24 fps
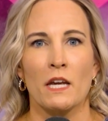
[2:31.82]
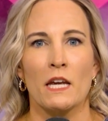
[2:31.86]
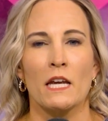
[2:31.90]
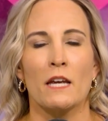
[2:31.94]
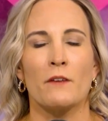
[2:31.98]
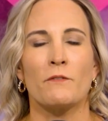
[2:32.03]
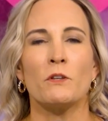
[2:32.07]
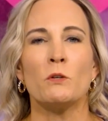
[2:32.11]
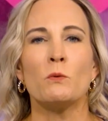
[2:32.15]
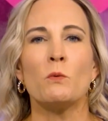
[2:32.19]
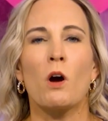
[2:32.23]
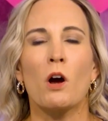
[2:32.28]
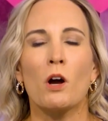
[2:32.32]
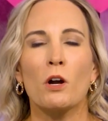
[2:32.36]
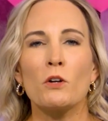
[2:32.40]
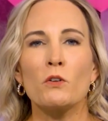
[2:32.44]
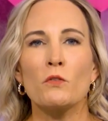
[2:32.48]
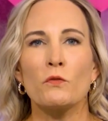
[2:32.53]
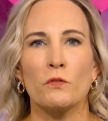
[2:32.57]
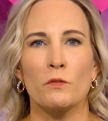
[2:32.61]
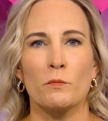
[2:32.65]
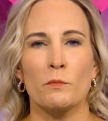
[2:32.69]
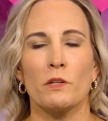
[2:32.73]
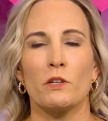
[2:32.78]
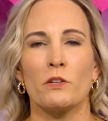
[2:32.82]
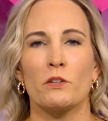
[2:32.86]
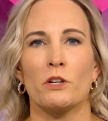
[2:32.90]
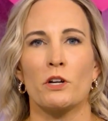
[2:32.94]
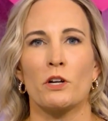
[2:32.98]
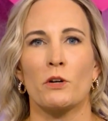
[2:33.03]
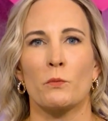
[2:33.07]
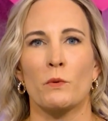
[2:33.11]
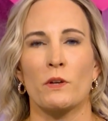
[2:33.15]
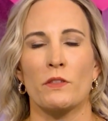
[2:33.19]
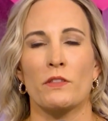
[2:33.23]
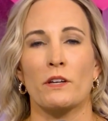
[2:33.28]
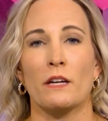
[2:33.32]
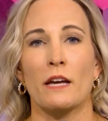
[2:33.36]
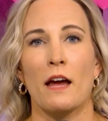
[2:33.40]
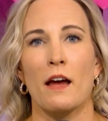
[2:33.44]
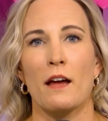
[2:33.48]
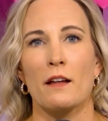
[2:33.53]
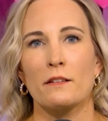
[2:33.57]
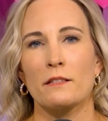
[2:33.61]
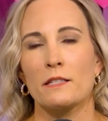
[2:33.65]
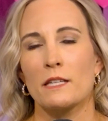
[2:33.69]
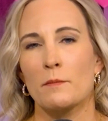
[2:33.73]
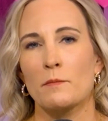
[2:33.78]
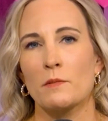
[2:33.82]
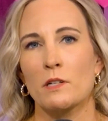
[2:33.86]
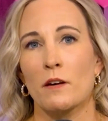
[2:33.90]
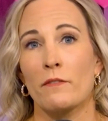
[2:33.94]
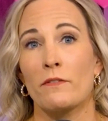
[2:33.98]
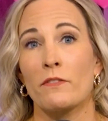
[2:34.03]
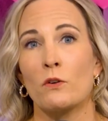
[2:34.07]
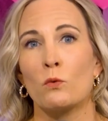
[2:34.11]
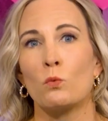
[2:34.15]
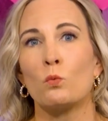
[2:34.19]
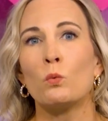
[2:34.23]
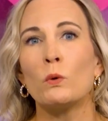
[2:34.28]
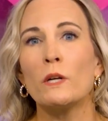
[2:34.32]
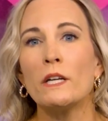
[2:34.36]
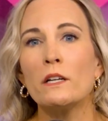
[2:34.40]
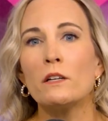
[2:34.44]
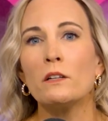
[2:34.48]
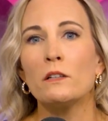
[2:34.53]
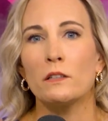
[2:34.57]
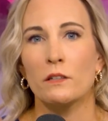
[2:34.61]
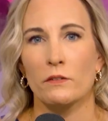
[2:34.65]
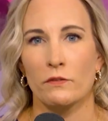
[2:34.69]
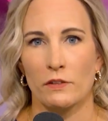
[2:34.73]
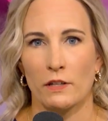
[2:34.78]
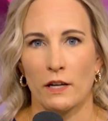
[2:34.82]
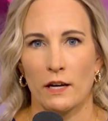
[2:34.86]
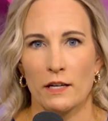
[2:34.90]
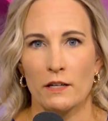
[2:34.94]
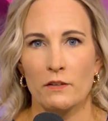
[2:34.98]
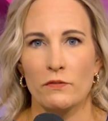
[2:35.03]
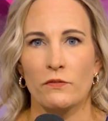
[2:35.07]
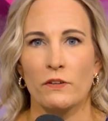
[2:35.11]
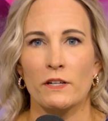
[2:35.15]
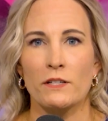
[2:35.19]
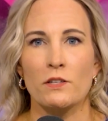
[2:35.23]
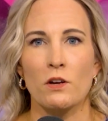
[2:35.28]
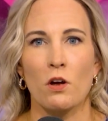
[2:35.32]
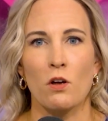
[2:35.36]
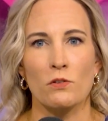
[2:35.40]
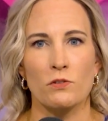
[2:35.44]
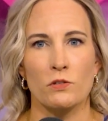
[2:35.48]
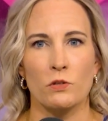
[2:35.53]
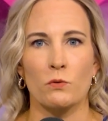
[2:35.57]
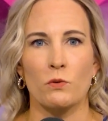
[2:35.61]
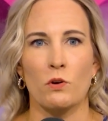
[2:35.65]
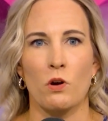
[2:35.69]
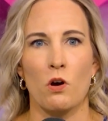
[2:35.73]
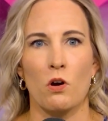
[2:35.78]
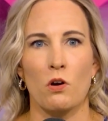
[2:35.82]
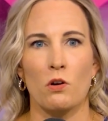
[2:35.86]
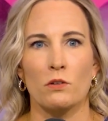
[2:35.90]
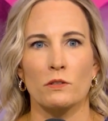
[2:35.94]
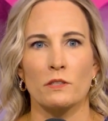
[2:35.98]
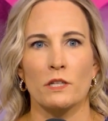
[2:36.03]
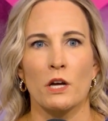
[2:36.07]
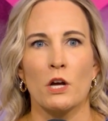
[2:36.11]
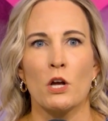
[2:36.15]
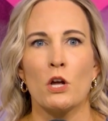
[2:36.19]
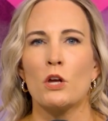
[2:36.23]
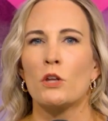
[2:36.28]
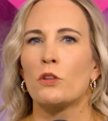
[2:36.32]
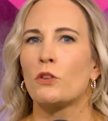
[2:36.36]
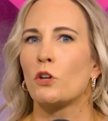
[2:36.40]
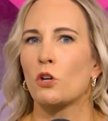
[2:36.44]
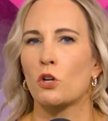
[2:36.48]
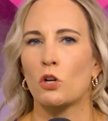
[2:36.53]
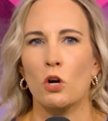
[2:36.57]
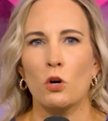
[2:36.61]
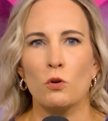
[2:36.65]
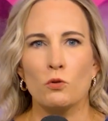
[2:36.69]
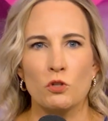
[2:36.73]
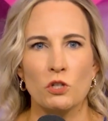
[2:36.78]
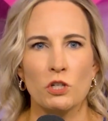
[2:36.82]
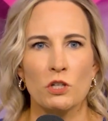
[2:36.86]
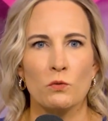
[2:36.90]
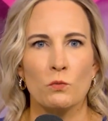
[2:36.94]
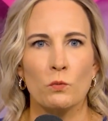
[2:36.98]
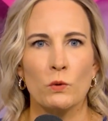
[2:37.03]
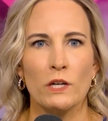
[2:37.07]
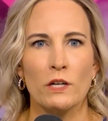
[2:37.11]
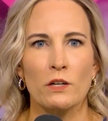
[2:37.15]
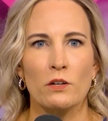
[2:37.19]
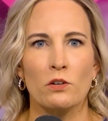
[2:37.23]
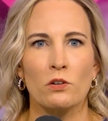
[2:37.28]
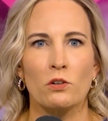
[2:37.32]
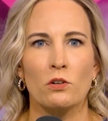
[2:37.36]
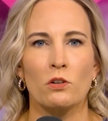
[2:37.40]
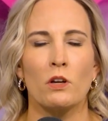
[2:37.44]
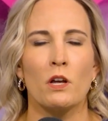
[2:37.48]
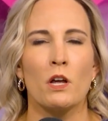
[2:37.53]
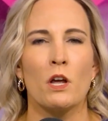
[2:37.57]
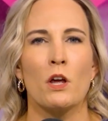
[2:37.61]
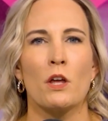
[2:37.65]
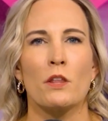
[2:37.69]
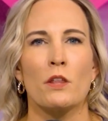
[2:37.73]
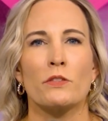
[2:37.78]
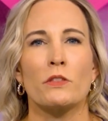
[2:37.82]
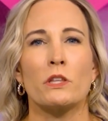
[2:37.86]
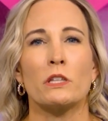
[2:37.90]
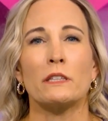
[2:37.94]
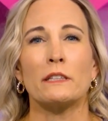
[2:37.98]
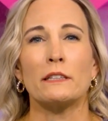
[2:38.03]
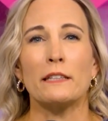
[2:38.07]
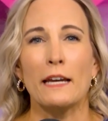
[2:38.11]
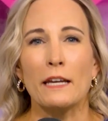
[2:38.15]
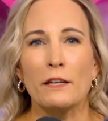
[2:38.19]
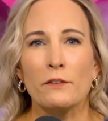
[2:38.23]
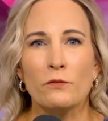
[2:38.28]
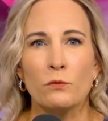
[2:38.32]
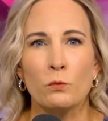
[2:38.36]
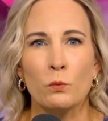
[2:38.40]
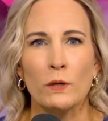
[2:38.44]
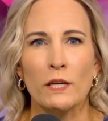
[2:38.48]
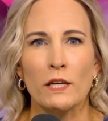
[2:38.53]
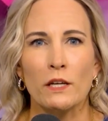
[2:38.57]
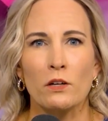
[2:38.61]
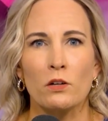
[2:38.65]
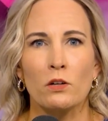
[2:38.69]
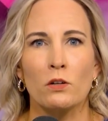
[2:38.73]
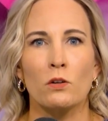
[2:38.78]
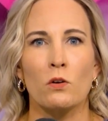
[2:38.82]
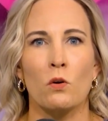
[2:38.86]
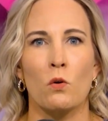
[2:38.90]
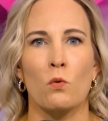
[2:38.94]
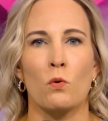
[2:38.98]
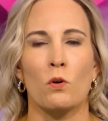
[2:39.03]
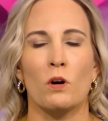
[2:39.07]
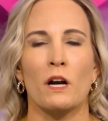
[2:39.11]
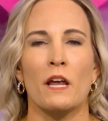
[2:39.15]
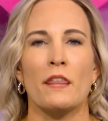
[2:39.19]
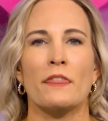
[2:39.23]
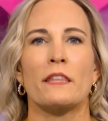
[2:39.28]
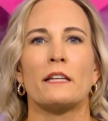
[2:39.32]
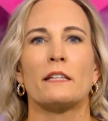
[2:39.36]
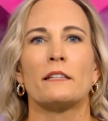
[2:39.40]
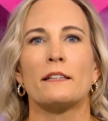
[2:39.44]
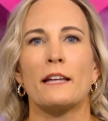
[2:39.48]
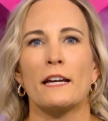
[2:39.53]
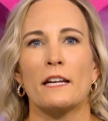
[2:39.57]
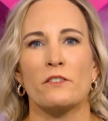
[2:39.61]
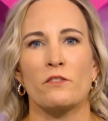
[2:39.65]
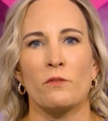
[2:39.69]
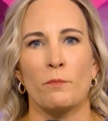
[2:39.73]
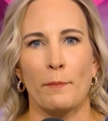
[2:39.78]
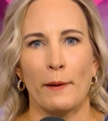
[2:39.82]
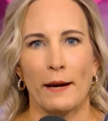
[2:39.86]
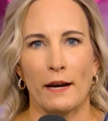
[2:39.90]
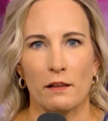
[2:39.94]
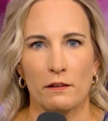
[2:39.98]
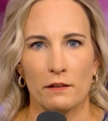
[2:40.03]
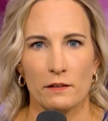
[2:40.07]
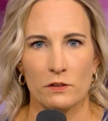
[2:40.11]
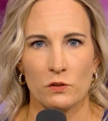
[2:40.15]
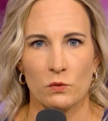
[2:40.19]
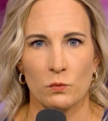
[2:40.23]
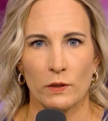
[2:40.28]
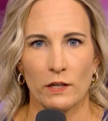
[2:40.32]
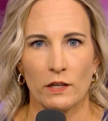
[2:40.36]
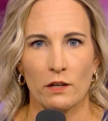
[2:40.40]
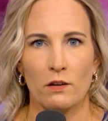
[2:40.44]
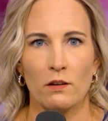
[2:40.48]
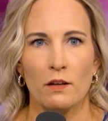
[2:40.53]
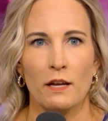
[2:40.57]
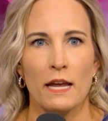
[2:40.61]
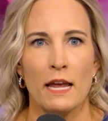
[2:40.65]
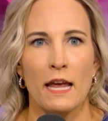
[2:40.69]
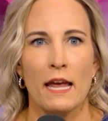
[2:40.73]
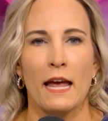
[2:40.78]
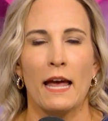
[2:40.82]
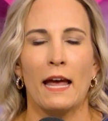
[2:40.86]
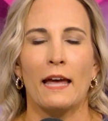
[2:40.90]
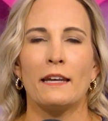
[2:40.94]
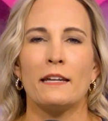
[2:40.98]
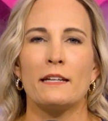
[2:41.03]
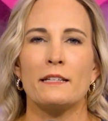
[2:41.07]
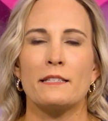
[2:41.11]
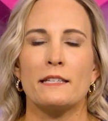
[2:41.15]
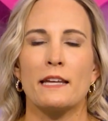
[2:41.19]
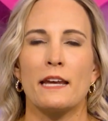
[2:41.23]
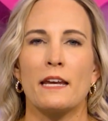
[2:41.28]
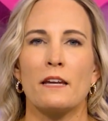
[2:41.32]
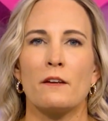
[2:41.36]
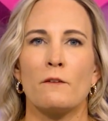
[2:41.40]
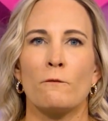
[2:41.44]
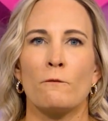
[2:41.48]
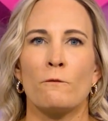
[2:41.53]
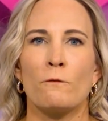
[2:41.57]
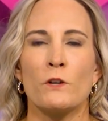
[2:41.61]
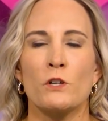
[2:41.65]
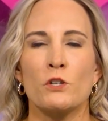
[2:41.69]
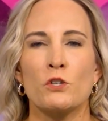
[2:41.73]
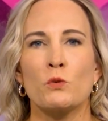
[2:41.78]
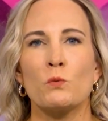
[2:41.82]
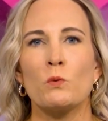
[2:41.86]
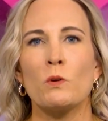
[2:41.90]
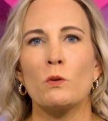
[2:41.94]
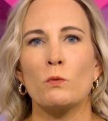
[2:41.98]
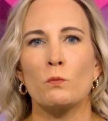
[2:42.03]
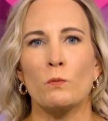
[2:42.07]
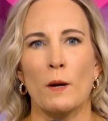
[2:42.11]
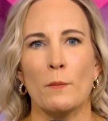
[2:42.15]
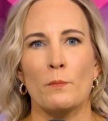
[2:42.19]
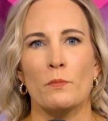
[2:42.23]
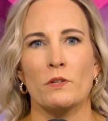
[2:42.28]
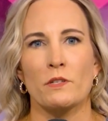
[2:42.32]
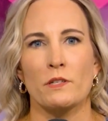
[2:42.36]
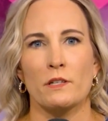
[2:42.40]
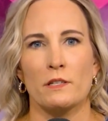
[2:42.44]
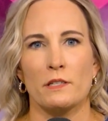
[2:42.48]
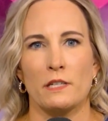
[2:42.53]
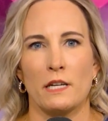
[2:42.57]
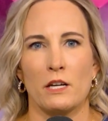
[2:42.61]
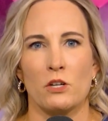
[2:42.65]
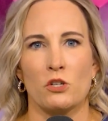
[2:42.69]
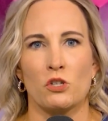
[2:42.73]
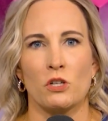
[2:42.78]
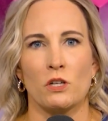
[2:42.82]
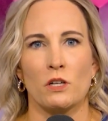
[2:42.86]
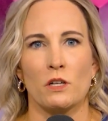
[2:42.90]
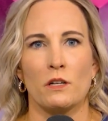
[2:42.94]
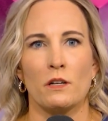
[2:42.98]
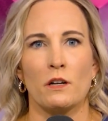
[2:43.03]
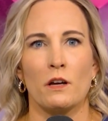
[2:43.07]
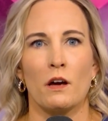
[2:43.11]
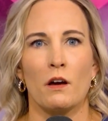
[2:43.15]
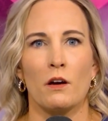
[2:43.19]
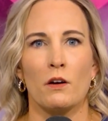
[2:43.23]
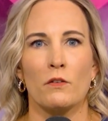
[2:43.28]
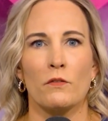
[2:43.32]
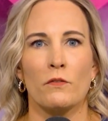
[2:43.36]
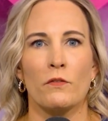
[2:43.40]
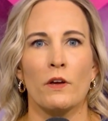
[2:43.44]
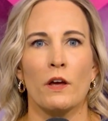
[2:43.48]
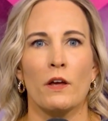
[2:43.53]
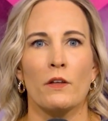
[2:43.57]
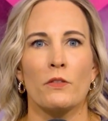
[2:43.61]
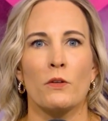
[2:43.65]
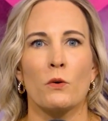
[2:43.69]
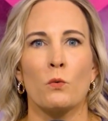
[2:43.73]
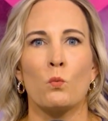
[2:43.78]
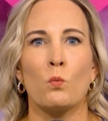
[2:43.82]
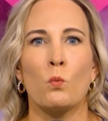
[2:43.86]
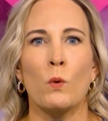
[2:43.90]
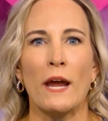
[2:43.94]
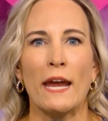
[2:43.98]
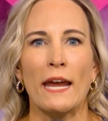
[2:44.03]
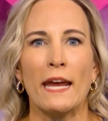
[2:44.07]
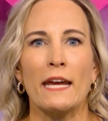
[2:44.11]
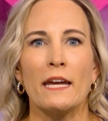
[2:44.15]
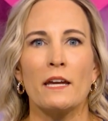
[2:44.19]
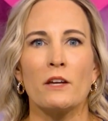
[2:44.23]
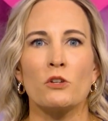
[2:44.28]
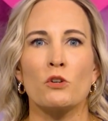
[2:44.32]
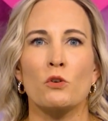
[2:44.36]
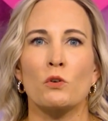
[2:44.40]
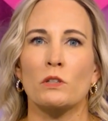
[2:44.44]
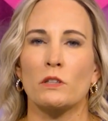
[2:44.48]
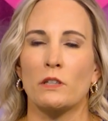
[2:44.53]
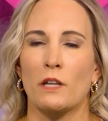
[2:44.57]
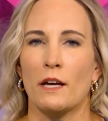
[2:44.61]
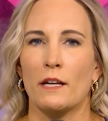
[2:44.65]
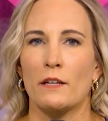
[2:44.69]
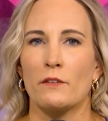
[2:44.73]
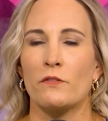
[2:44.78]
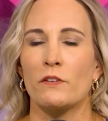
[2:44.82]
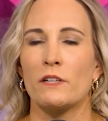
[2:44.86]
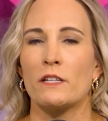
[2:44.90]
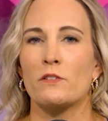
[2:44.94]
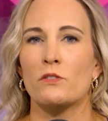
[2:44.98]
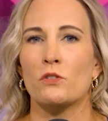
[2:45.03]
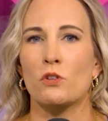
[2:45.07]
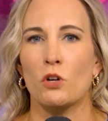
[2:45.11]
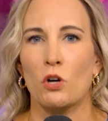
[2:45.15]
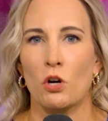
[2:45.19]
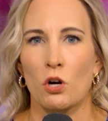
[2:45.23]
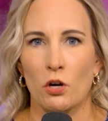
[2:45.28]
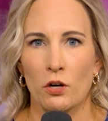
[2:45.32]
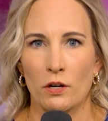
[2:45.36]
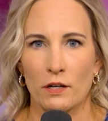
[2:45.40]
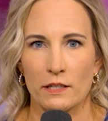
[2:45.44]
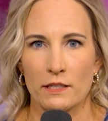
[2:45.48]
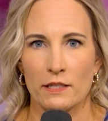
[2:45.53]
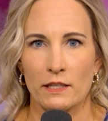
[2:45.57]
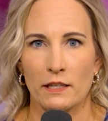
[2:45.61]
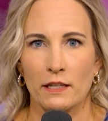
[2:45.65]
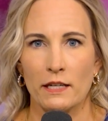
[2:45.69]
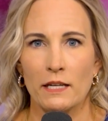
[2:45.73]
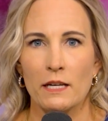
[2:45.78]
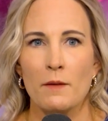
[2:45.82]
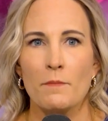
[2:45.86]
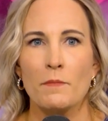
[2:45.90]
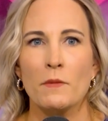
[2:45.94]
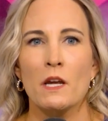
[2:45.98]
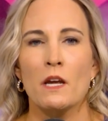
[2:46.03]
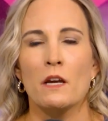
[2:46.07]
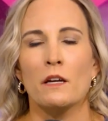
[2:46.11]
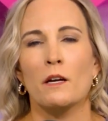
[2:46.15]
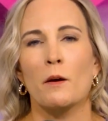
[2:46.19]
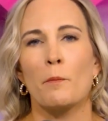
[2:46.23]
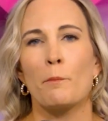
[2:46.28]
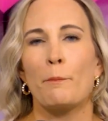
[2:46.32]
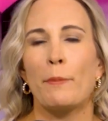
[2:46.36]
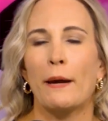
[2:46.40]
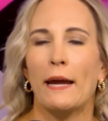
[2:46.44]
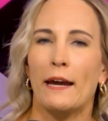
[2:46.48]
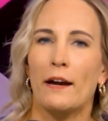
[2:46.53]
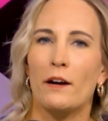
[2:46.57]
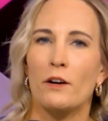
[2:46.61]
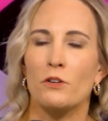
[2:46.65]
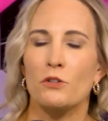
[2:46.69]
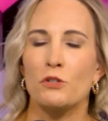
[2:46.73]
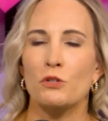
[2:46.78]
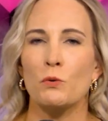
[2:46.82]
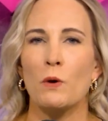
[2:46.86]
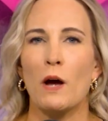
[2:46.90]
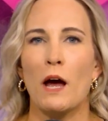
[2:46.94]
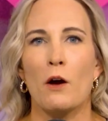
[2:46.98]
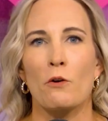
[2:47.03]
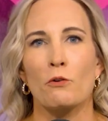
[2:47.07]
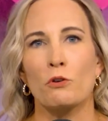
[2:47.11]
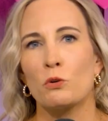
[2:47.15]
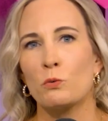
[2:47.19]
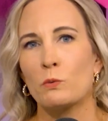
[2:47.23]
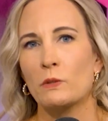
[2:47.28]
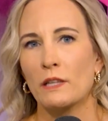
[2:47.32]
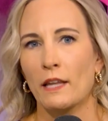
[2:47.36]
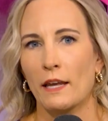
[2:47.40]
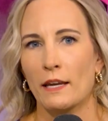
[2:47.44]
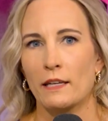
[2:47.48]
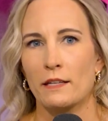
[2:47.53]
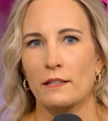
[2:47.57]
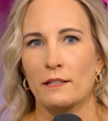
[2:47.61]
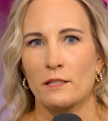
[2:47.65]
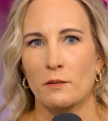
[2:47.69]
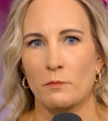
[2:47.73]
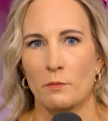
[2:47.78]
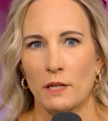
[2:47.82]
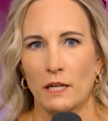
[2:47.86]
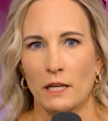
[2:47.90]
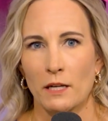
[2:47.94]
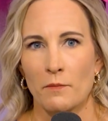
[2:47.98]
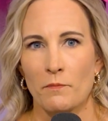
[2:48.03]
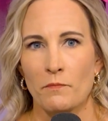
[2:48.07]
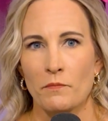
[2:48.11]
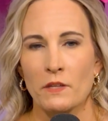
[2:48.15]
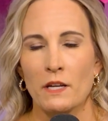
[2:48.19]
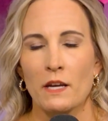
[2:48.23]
If you aren't familiar with the concept of the wheel of life, it's also called the coaching wheel, the life wheel, or the life balance wheel. And it's a visual representation of the way your life is currently compared to how you would like it to be.